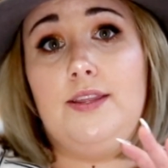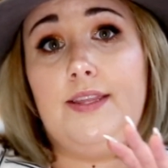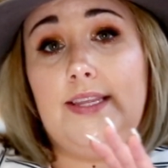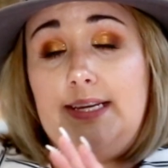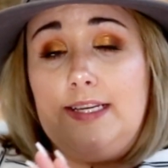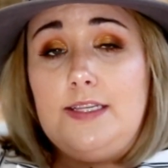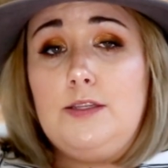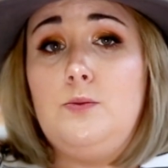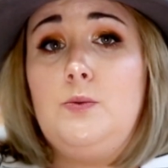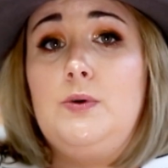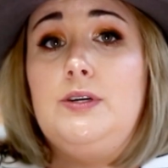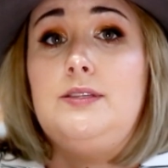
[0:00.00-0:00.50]

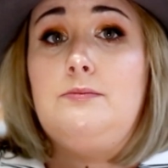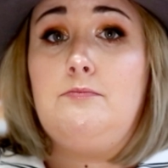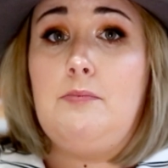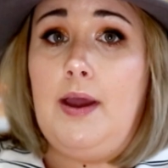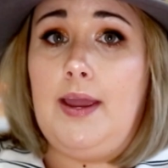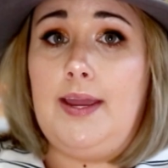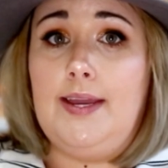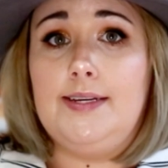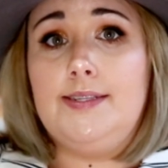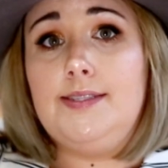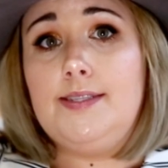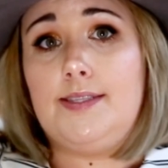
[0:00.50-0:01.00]
this was
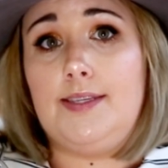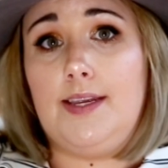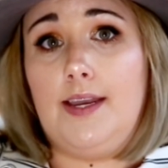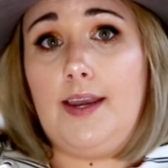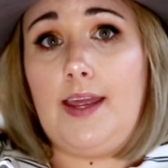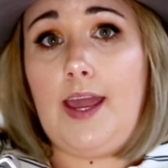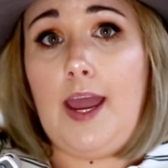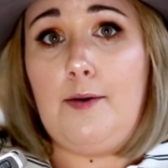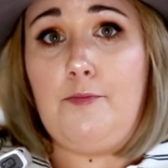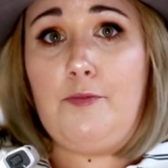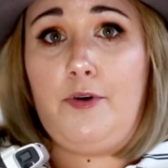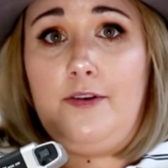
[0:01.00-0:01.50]
my
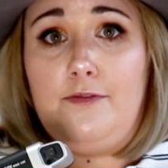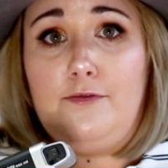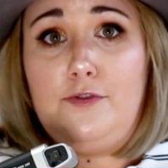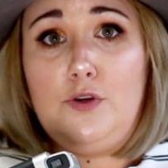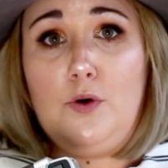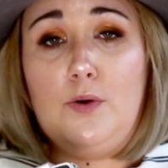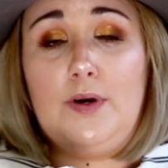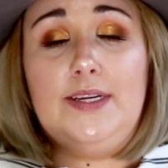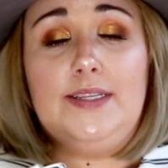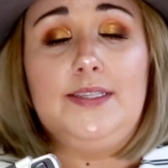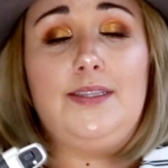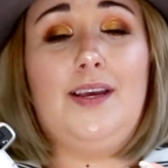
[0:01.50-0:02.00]
instant camera of
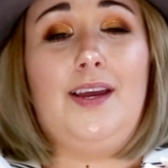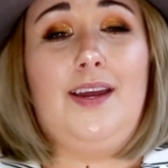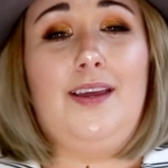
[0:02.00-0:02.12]
choice.